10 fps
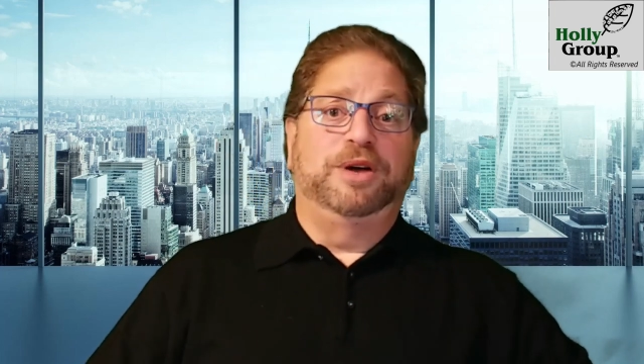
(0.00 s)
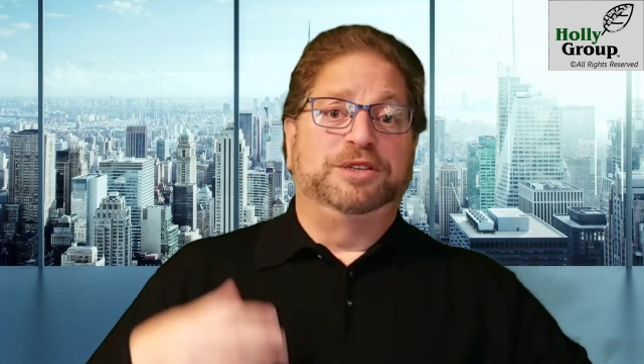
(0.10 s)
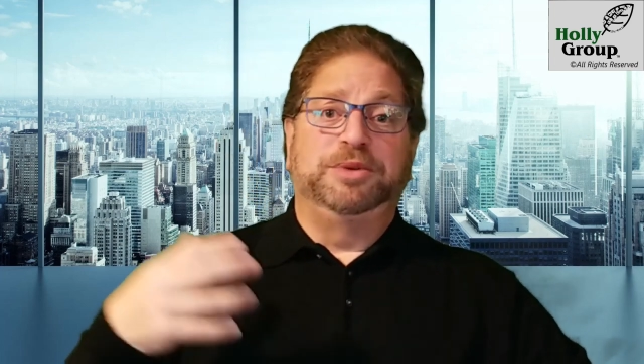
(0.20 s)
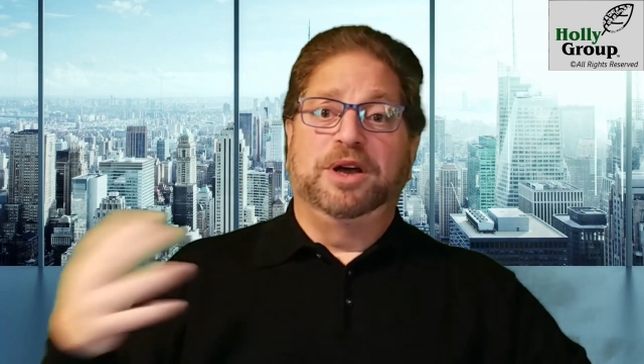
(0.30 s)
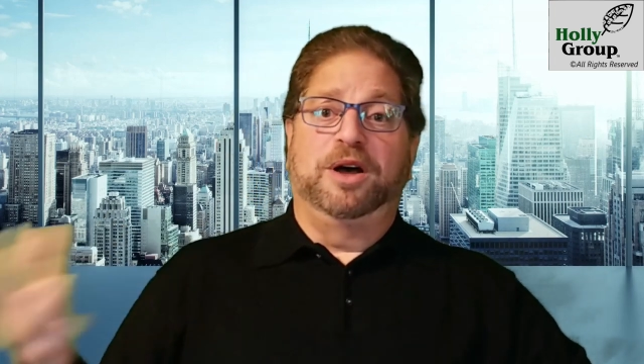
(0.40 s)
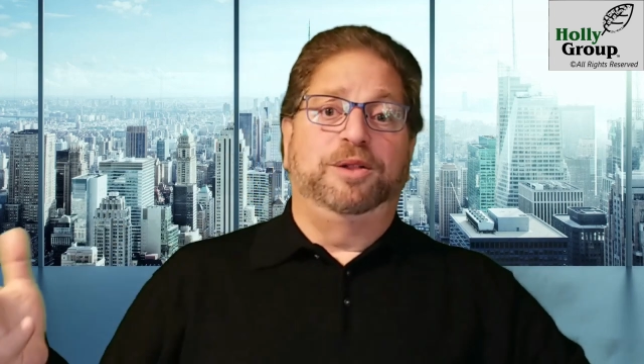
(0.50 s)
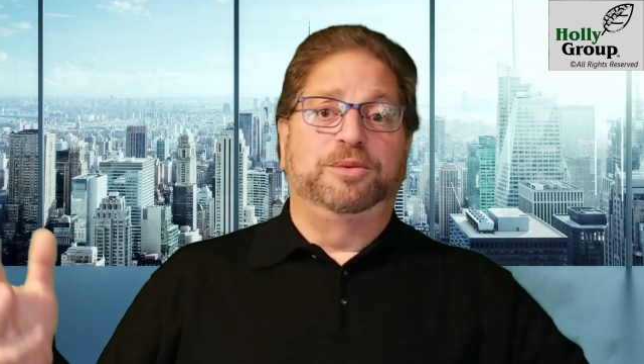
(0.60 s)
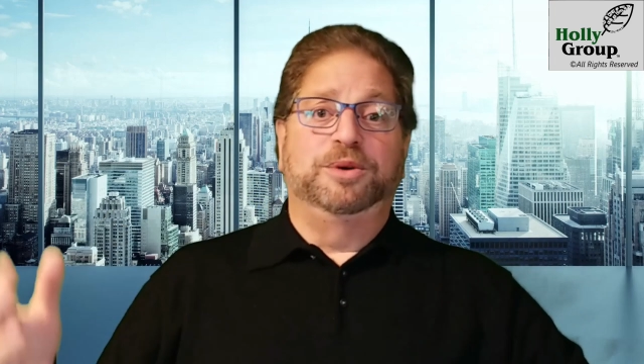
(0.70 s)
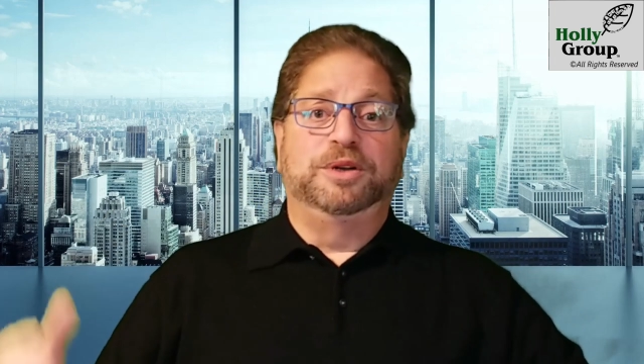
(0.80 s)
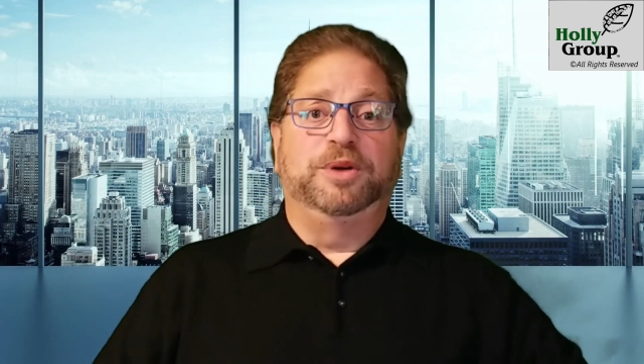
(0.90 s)
as we all
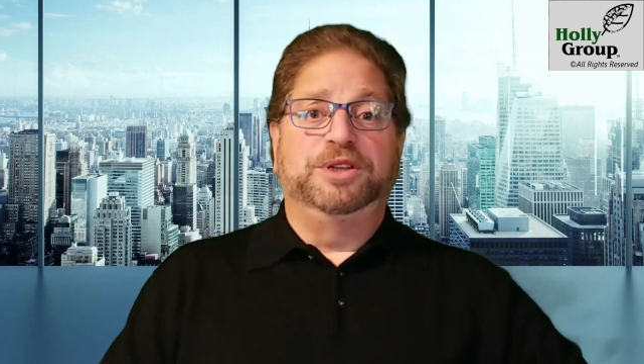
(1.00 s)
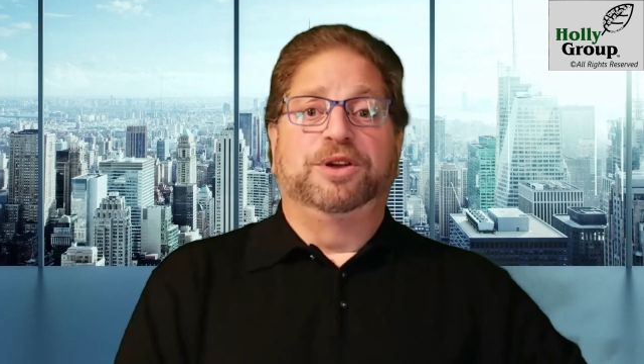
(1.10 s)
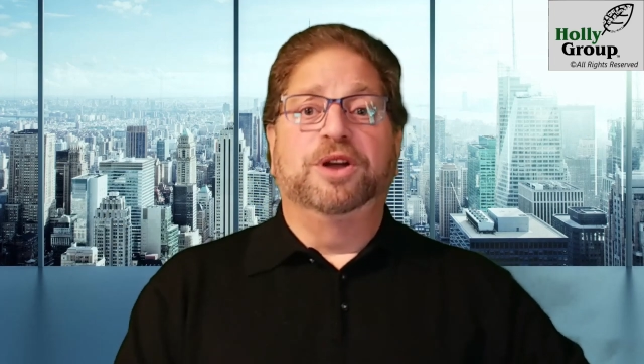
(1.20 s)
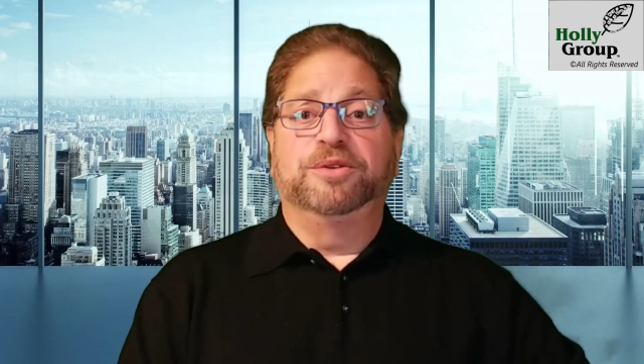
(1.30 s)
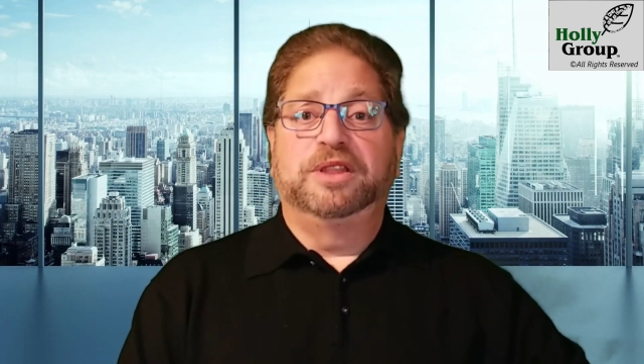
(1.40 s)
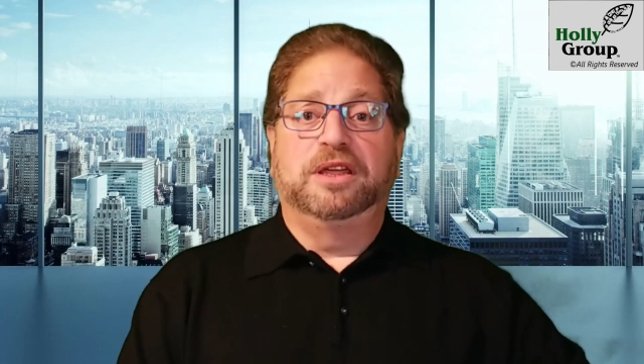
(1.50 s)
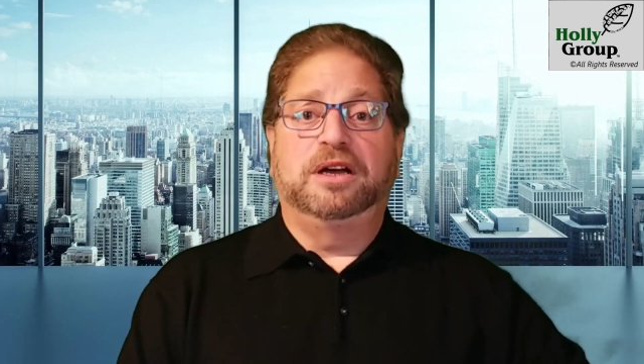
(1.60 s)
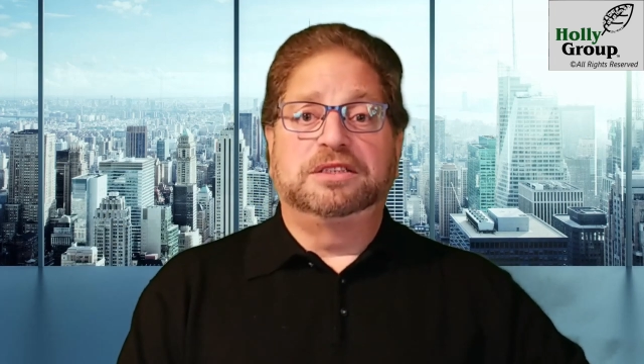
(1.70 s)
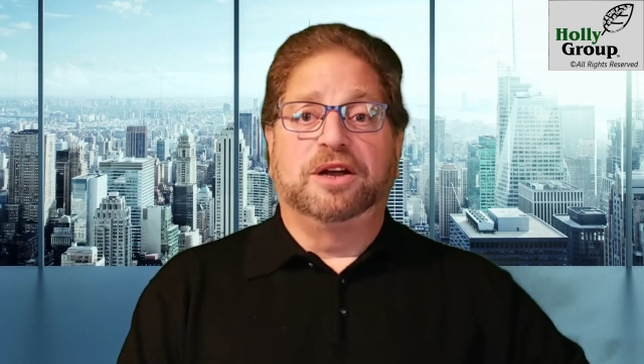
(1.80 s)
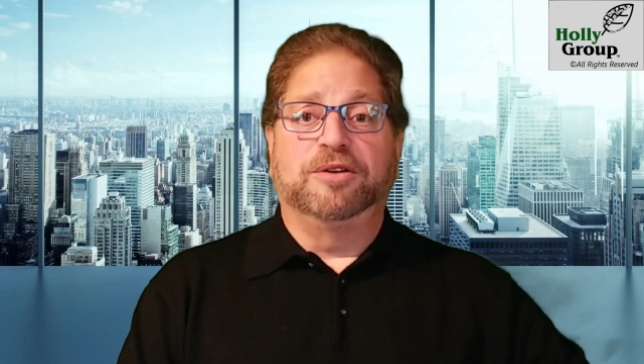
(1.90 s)
would, what your current
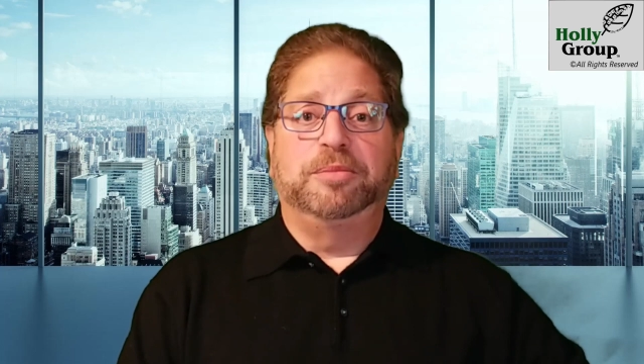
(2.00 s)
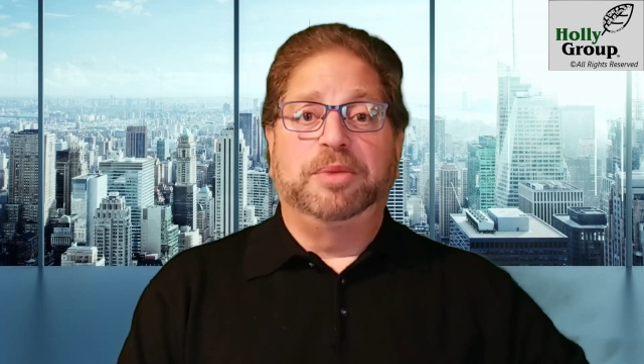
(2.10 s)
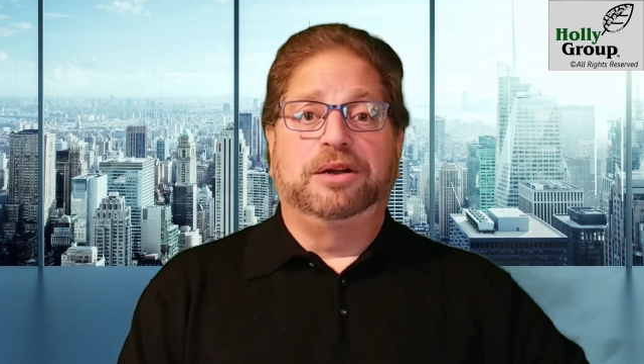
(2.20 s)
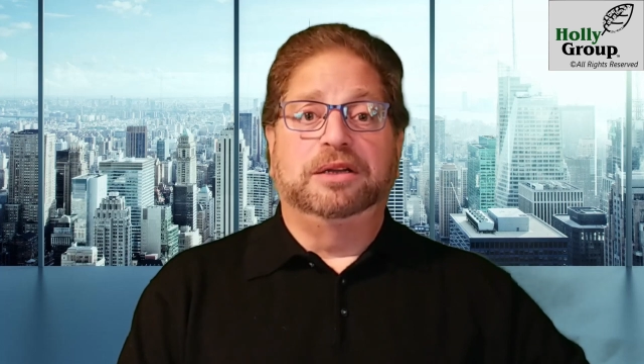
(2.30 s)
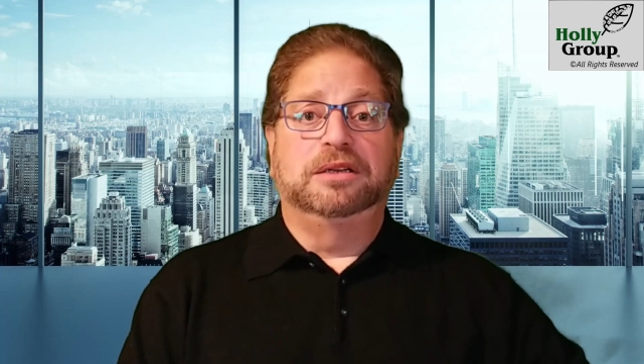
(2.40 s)
thoughts are about it.